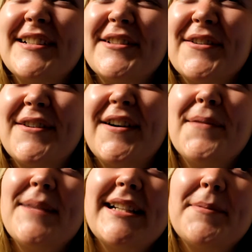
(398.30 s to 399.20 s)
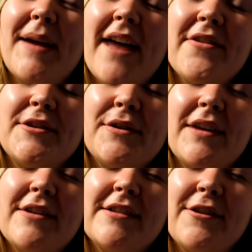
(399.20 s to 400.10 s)
saw Peter Pan, the
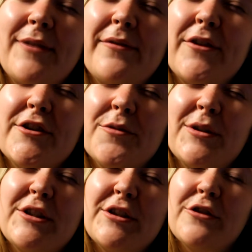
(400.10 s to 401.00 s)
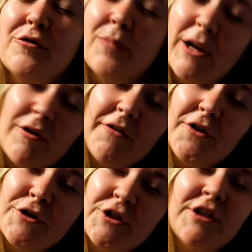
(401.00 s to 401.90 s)
2003 version, which is the superior
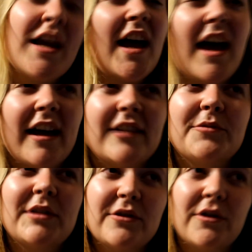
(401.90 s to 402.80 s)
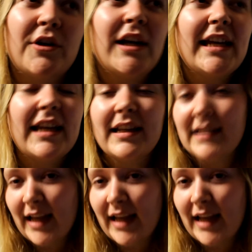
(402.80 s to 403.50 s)
version, and we saw Easy